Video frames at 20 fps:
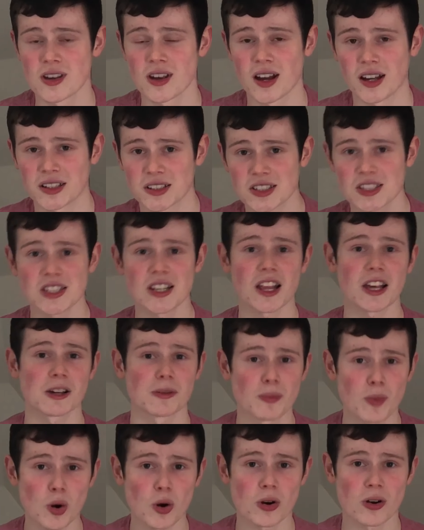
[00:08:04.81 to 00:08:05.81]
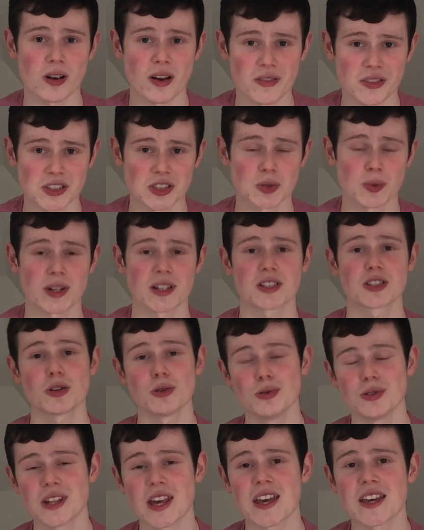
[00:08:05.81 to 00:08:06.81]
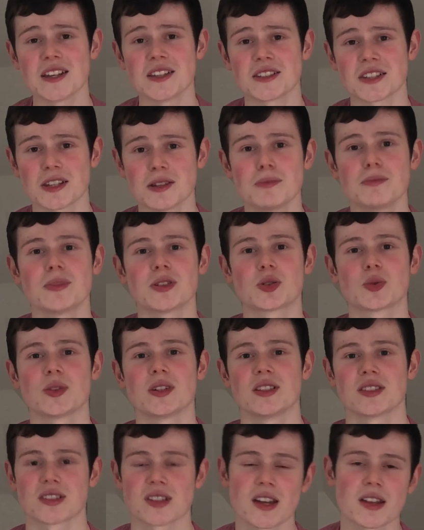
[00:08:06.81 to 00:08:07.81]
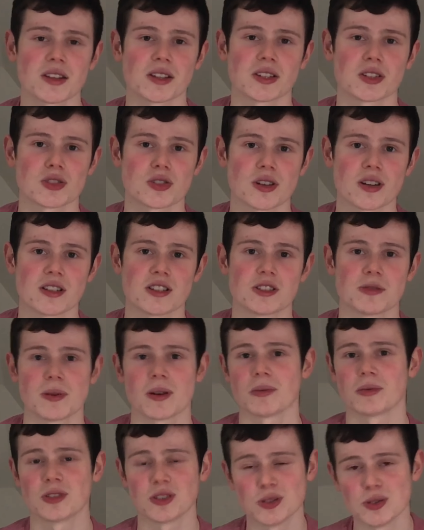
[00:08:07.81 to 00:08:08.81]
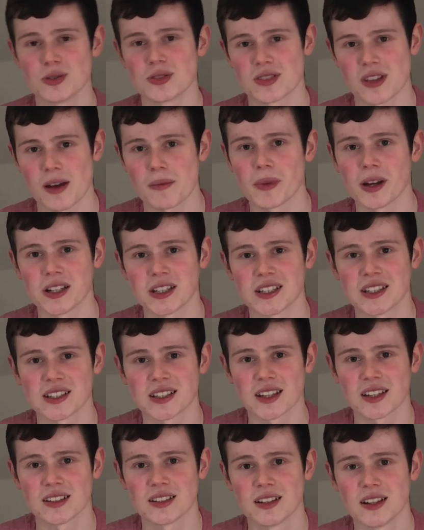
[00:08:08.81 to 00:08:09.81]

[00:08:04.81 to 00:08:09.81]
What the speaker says: I dislike more having to wait 2 days in between selling a trade to be able to use that money again.